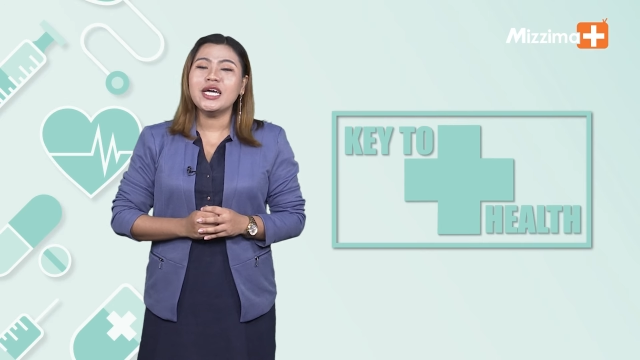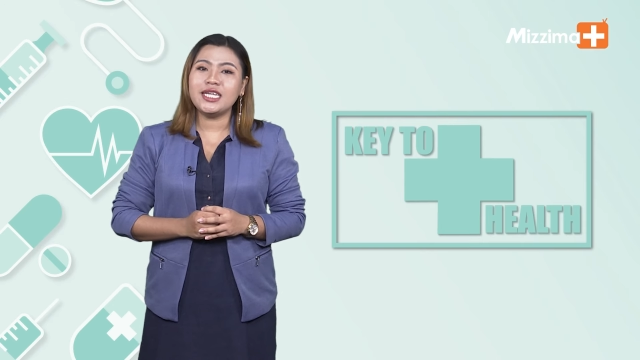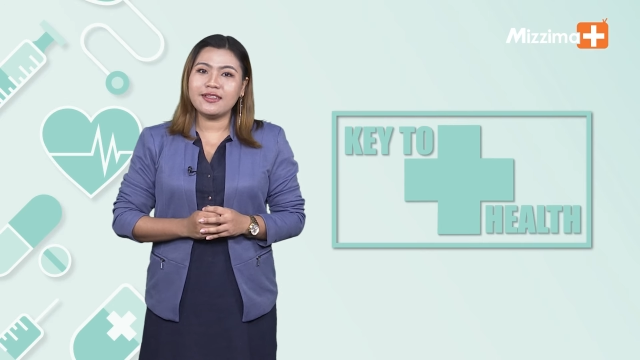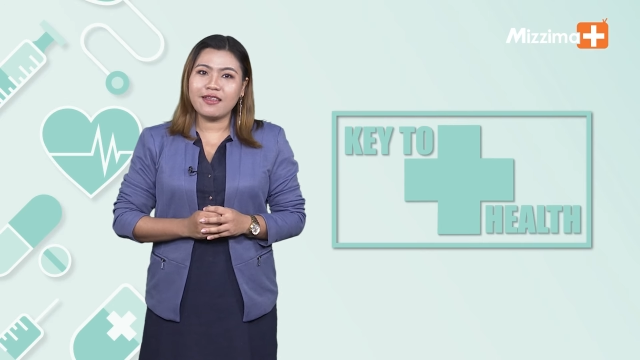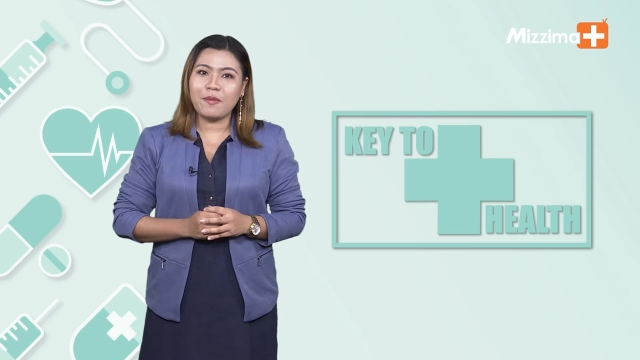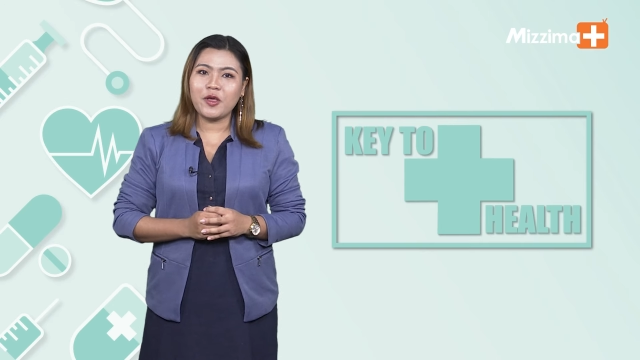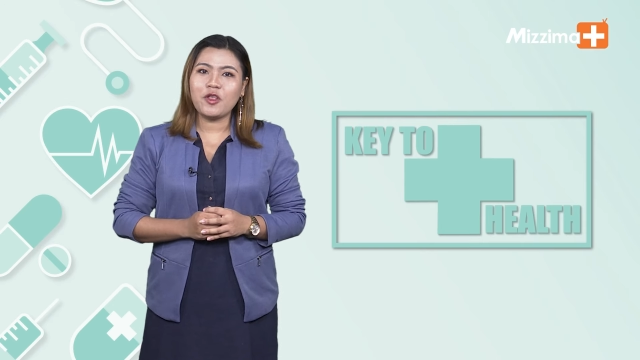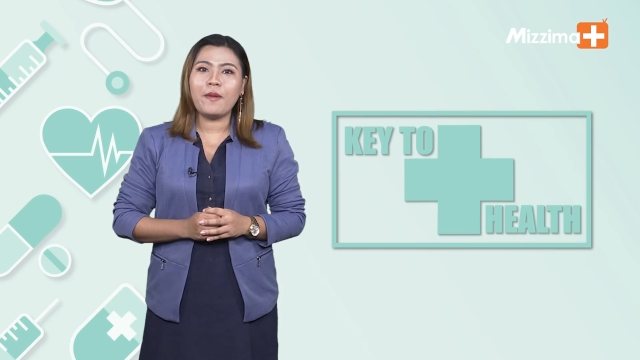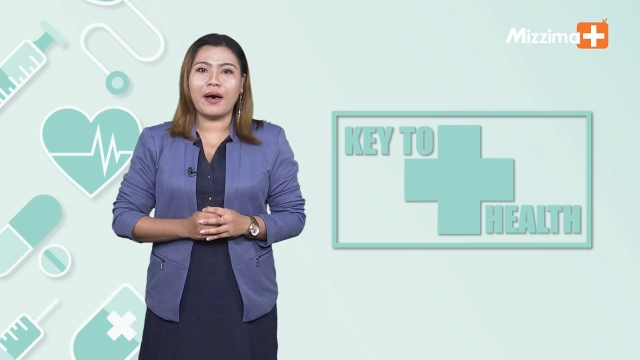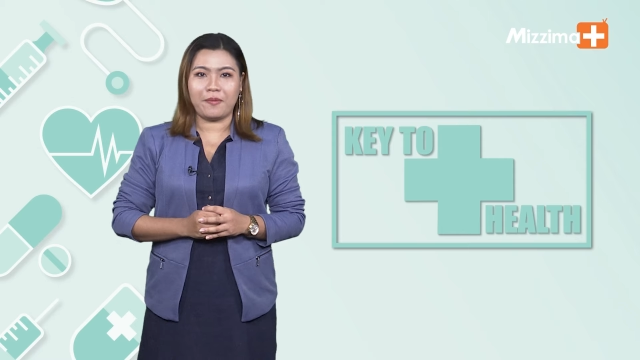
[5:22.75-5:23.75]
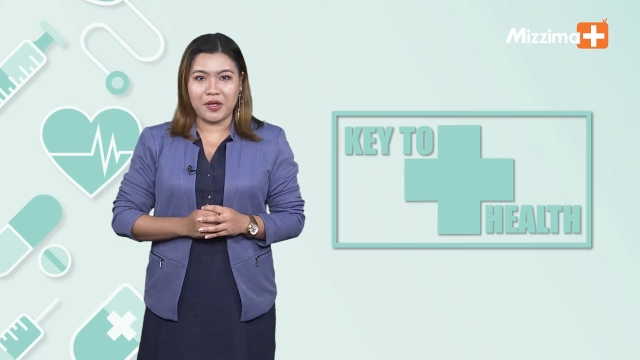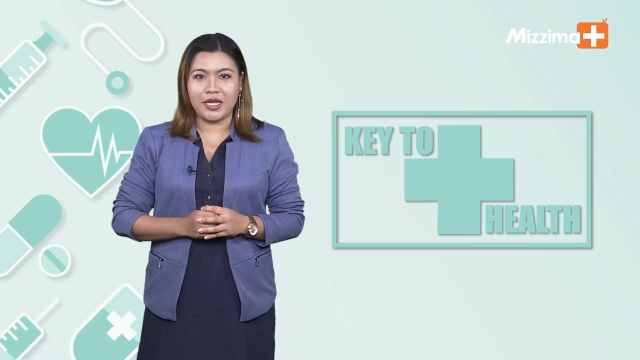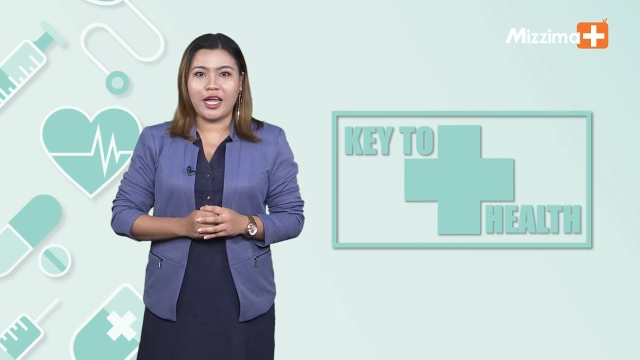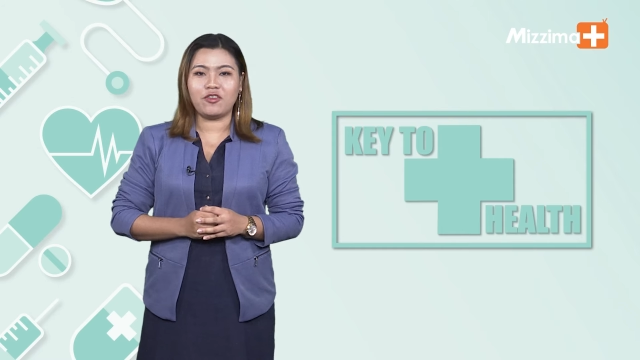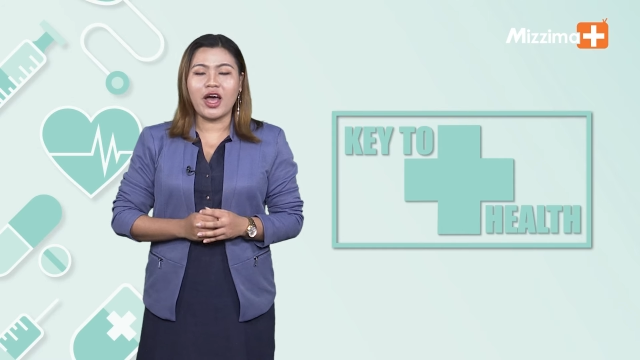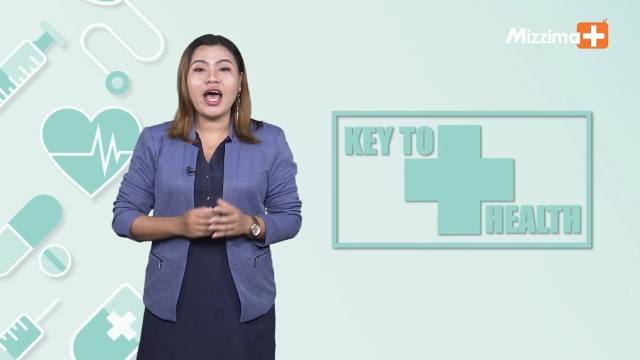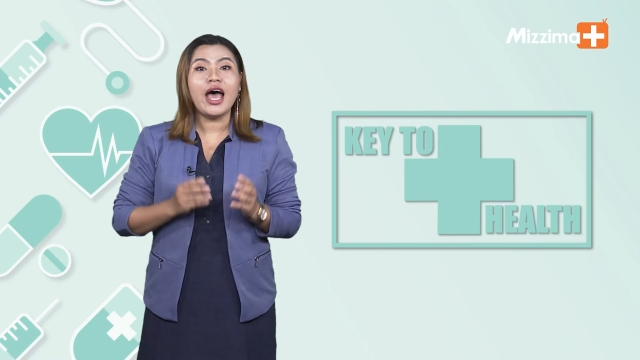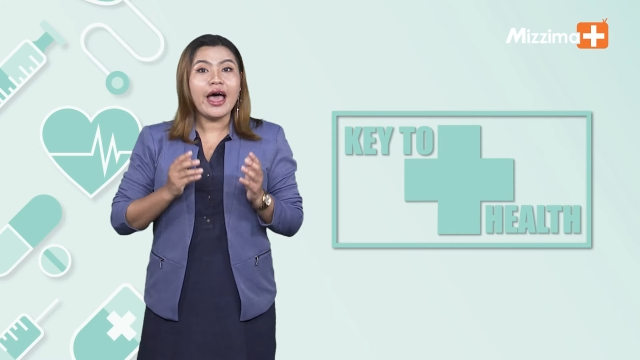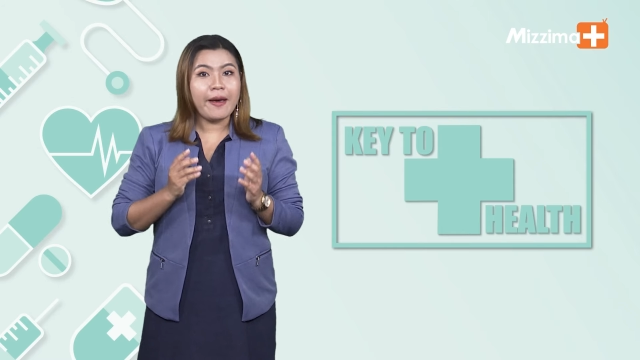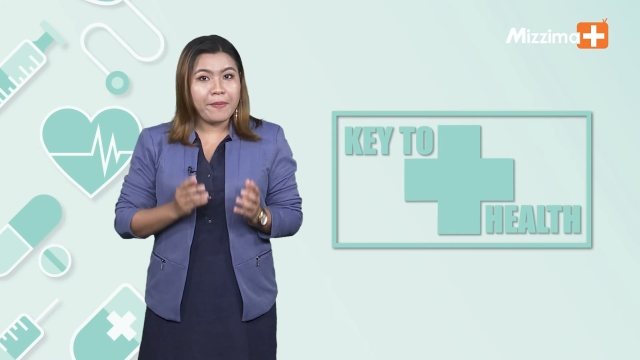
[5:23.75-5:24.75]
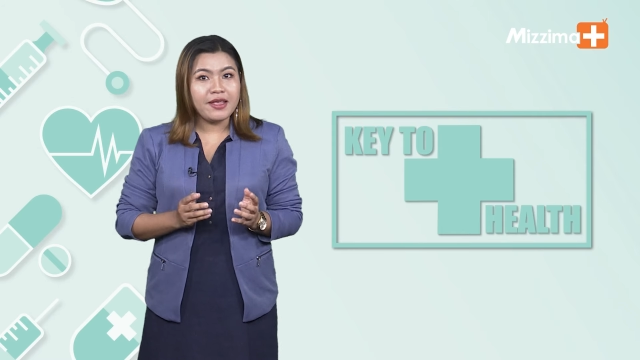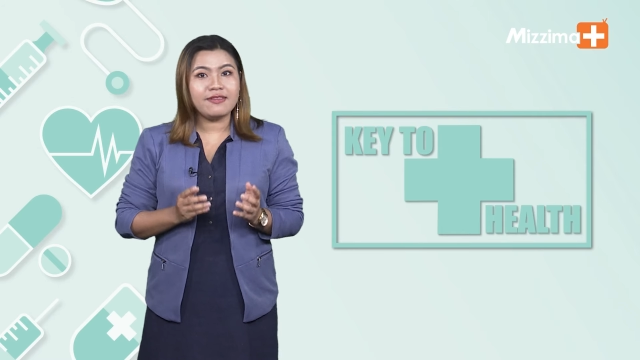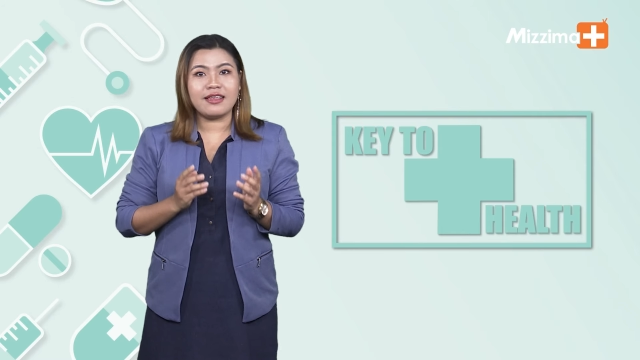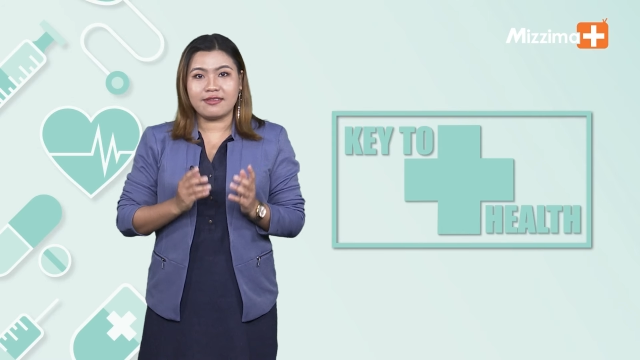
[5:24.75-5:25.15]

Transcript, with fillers: then Sabito Mapedra, a passage,